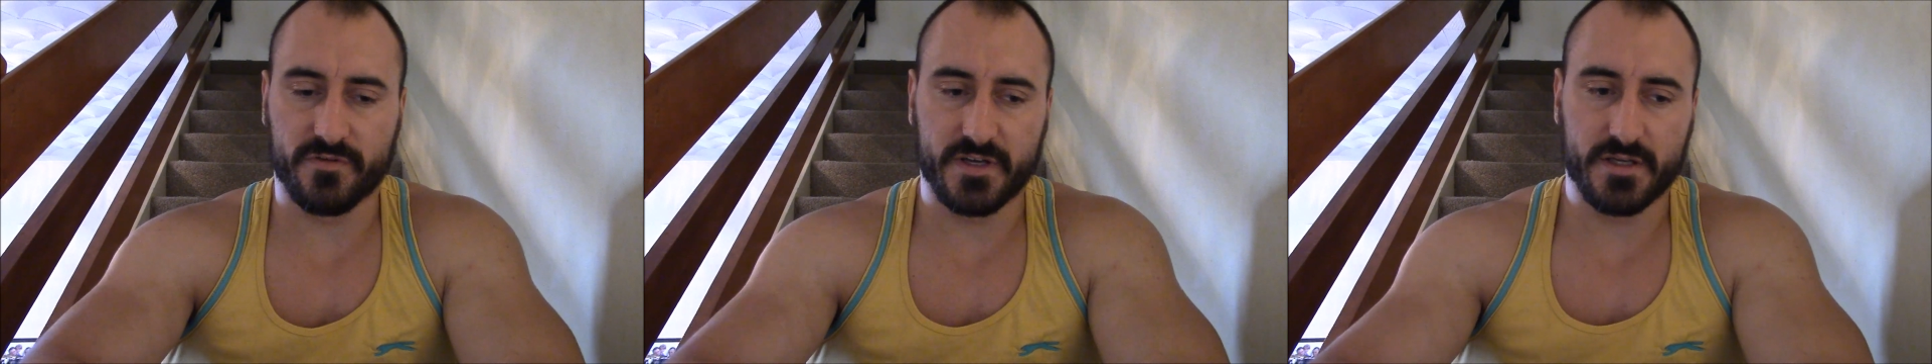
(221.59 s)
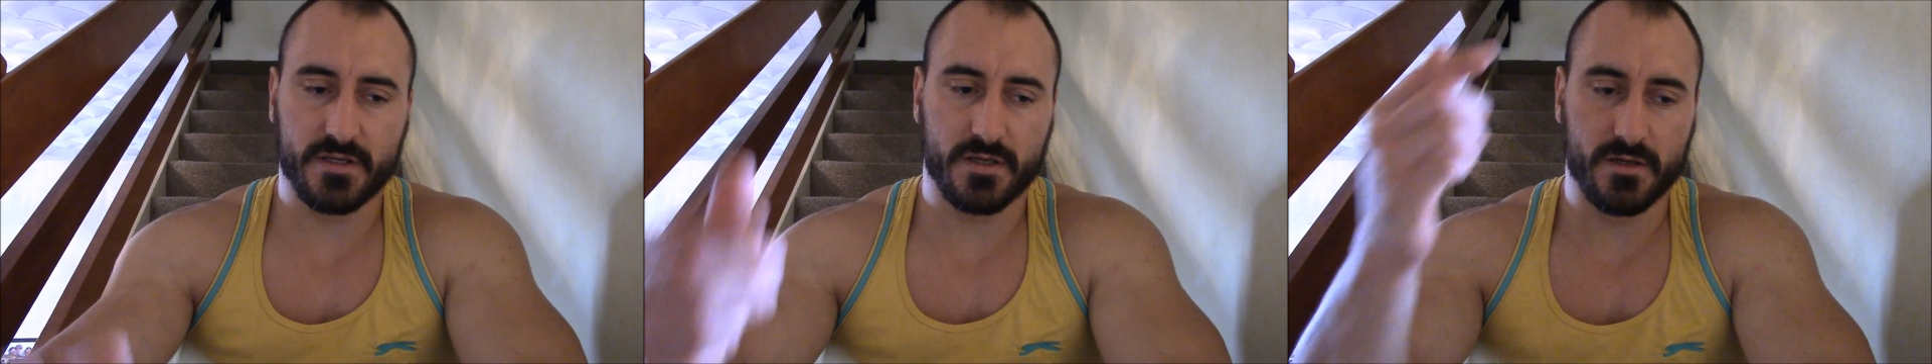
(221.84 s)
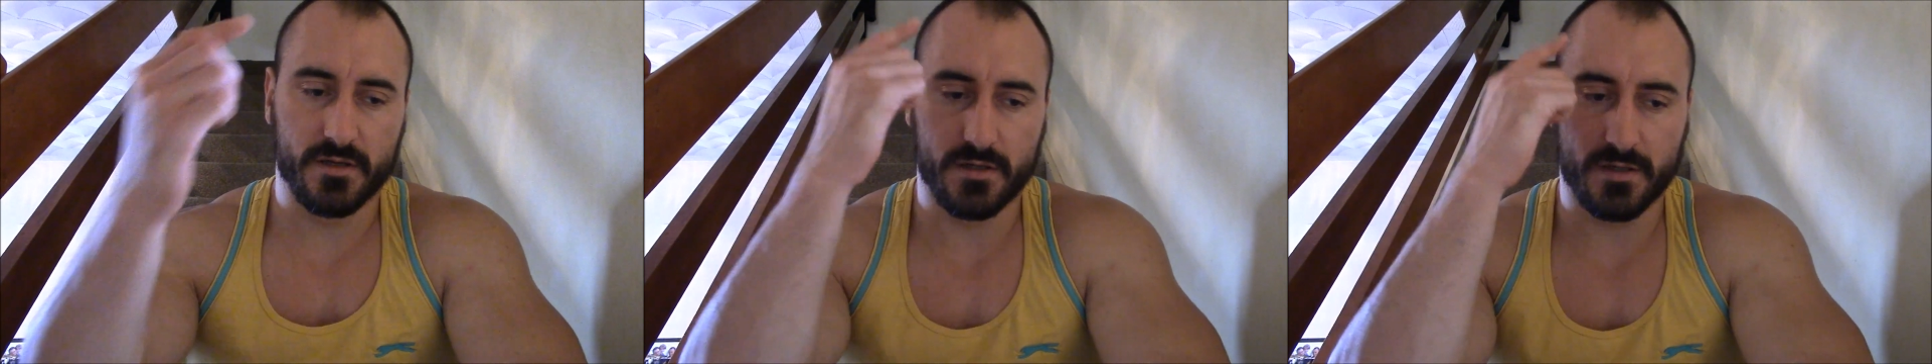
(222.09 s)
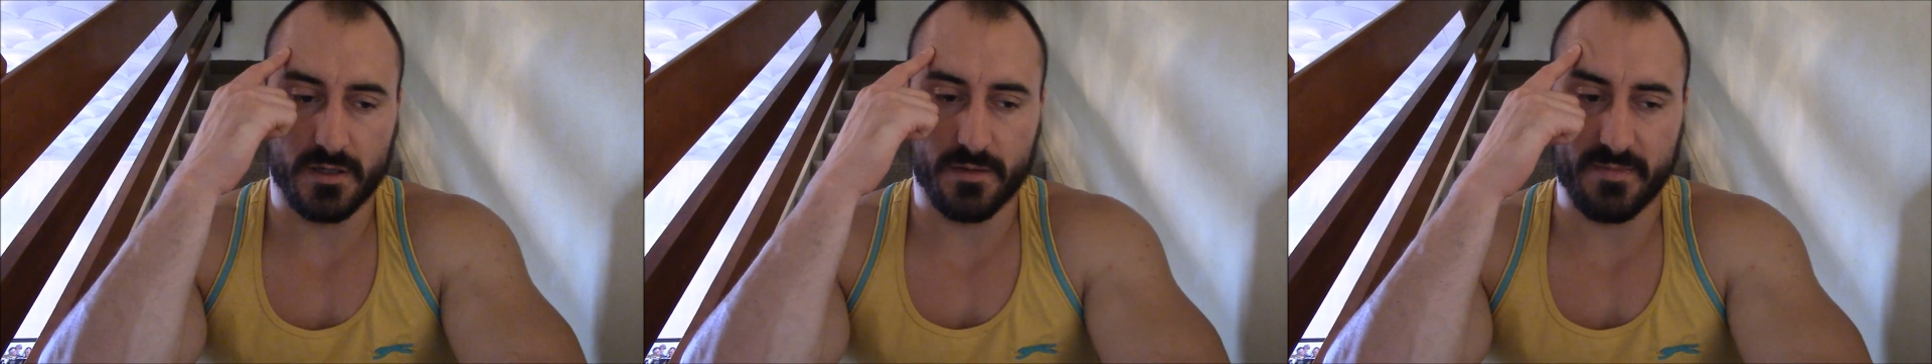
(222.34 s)
a
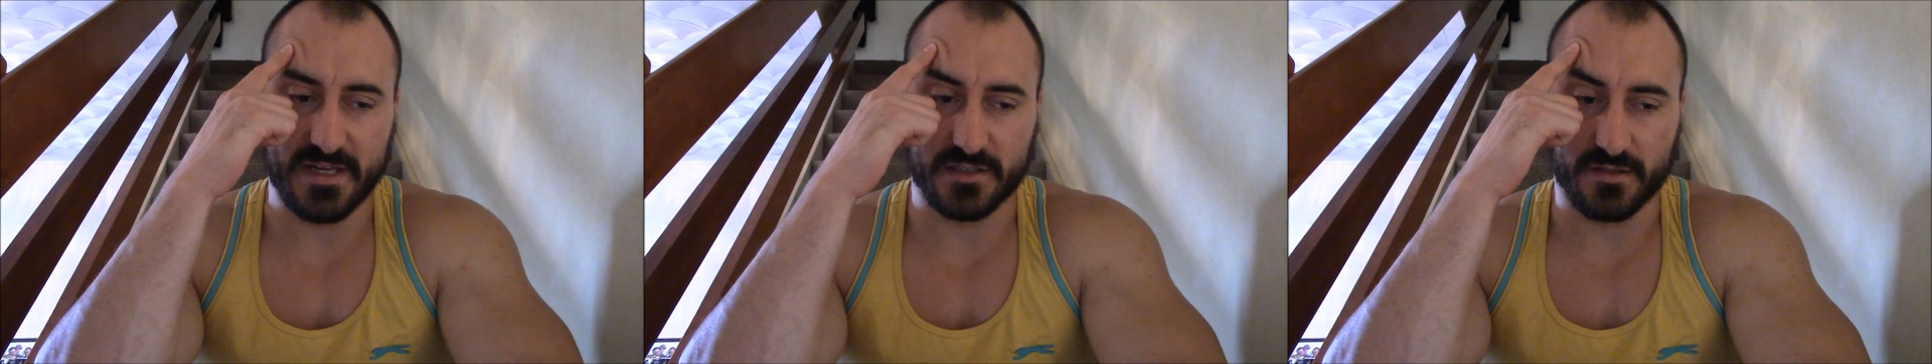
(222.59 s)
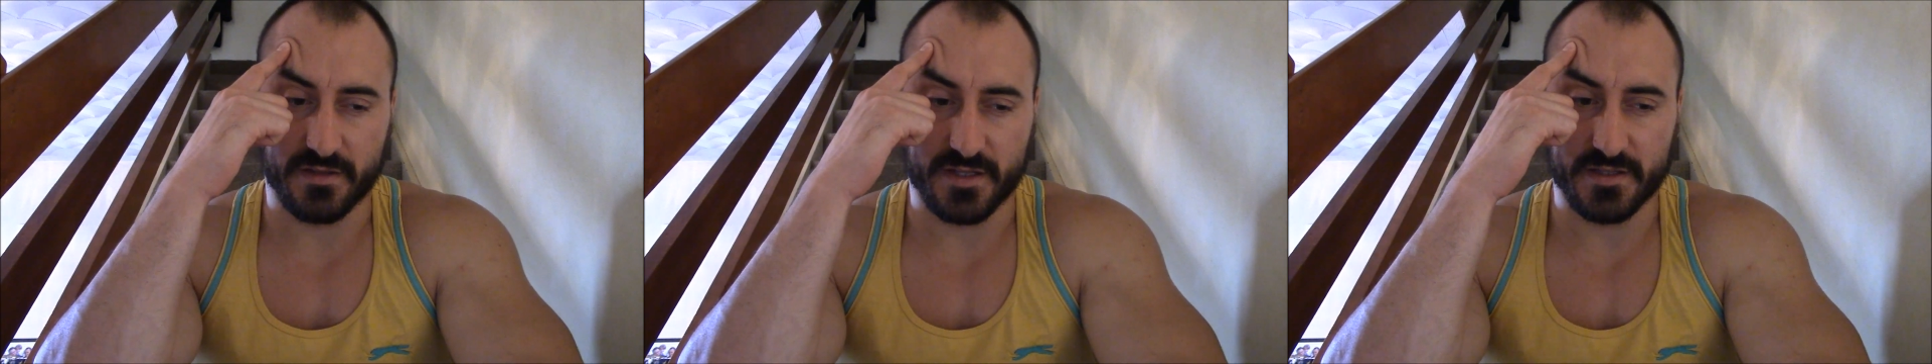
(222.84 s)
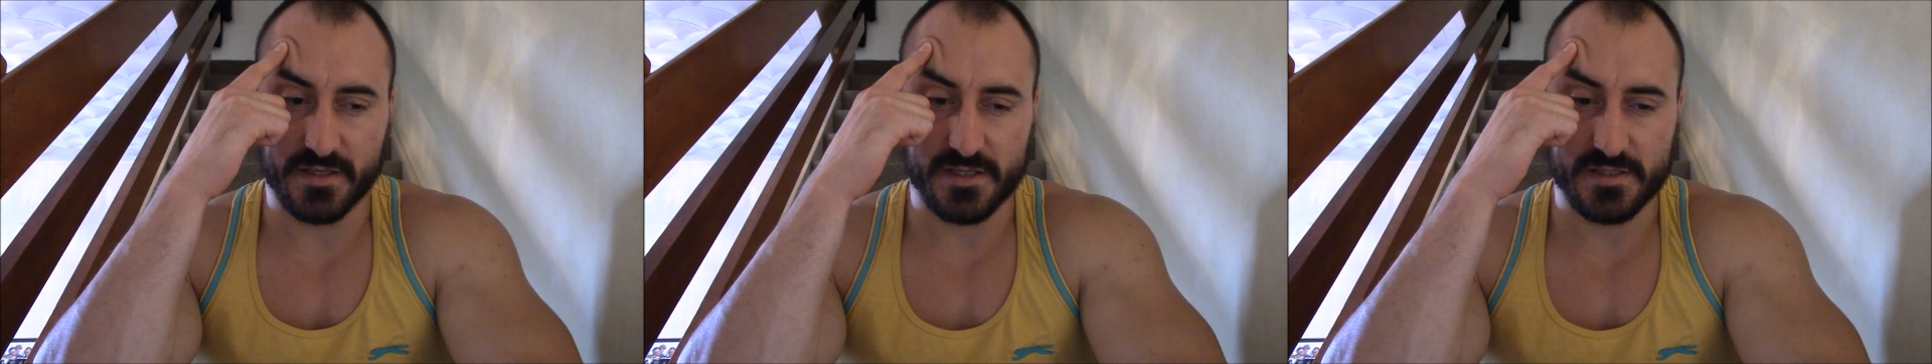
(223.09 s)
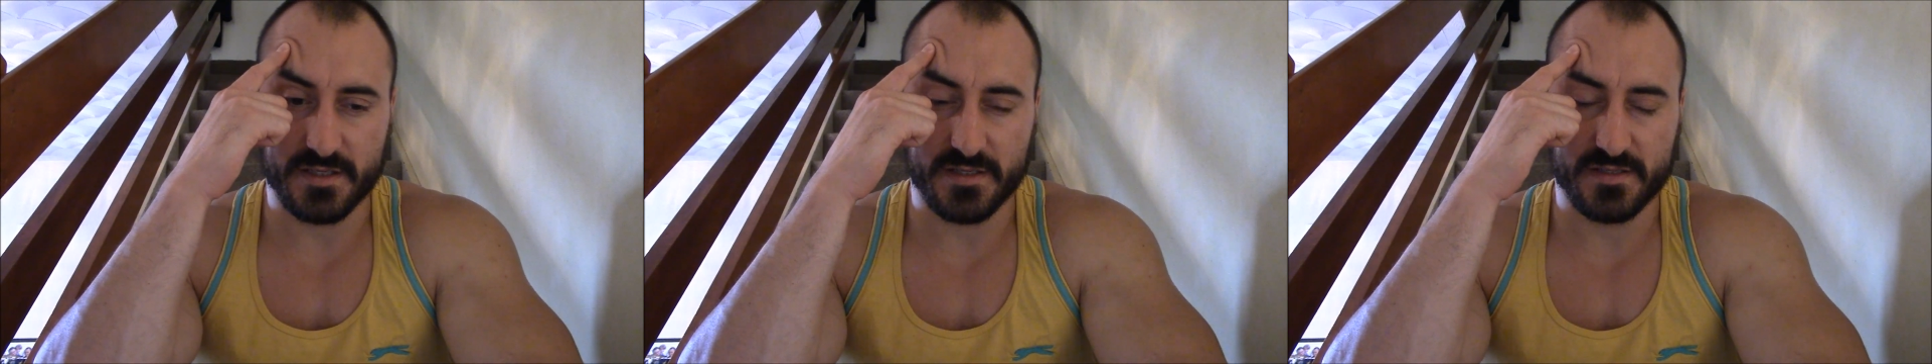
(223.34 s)
mental thing.
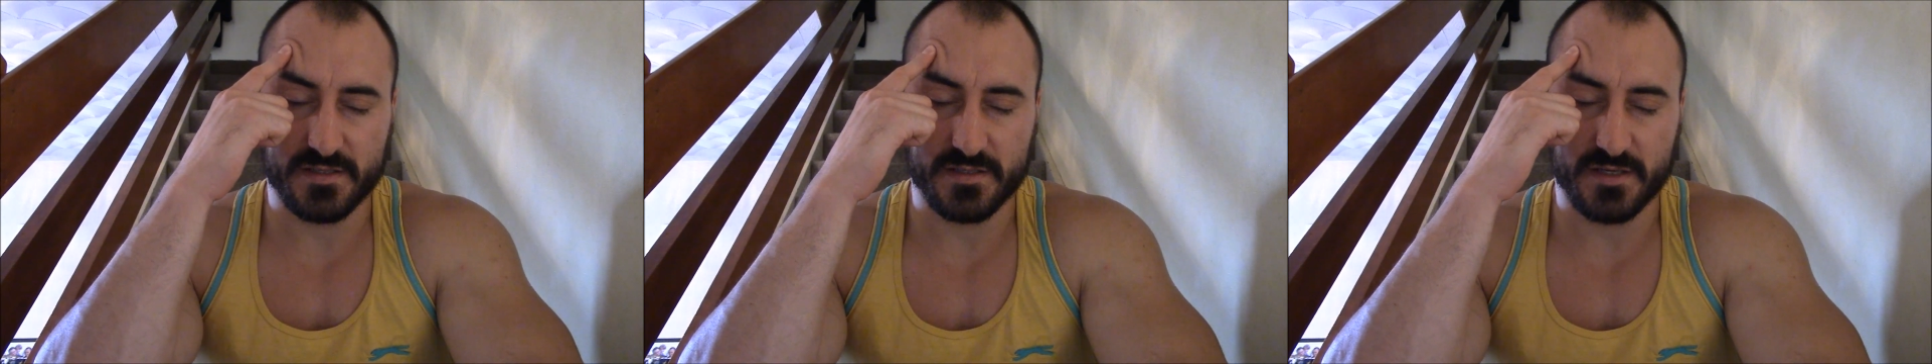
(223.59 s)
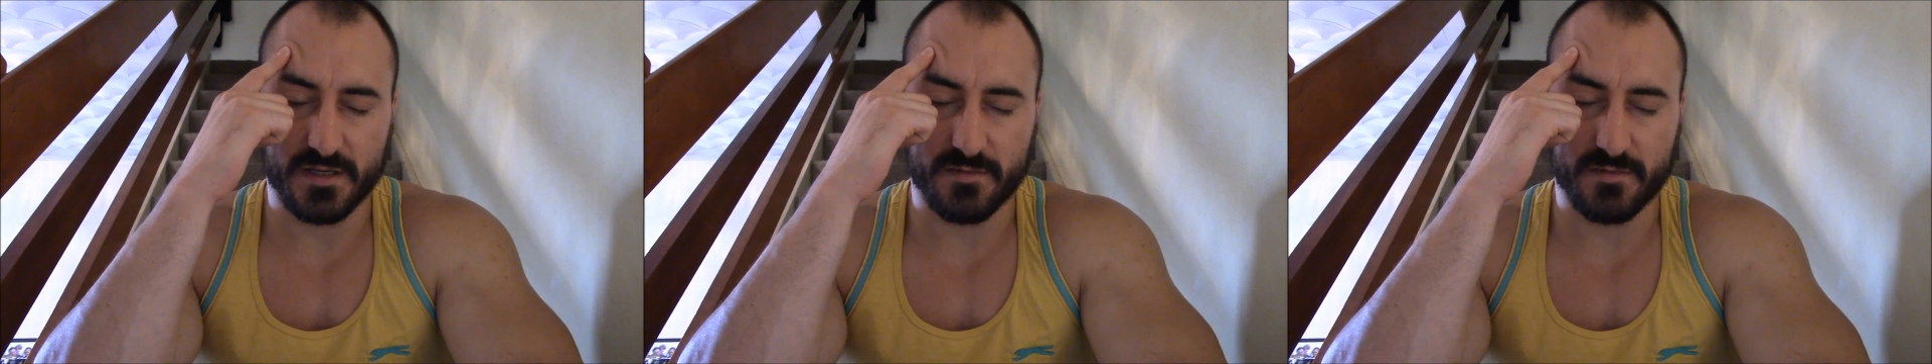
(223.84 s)
It's